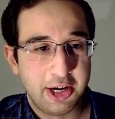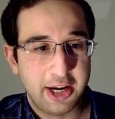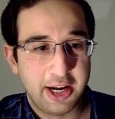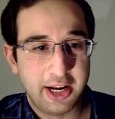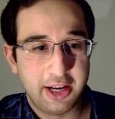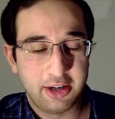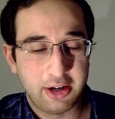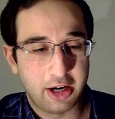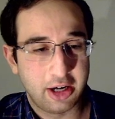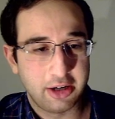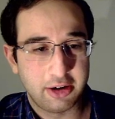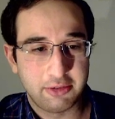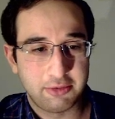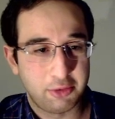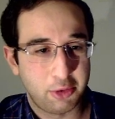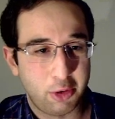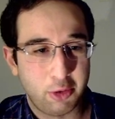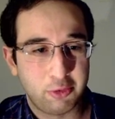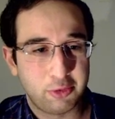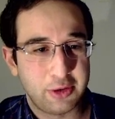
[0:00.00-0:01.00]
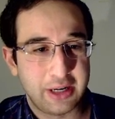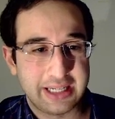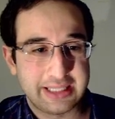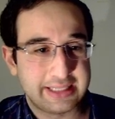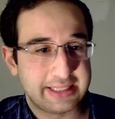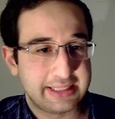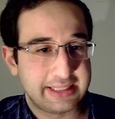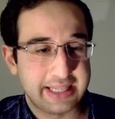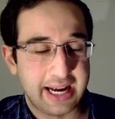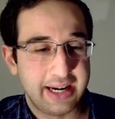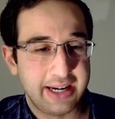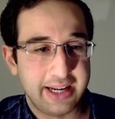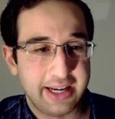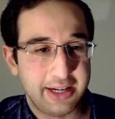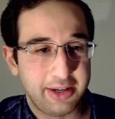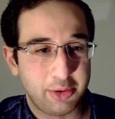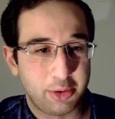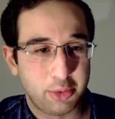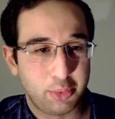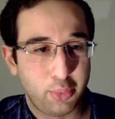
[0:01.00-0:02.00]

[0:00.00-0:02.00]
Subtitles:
a lot of overextending or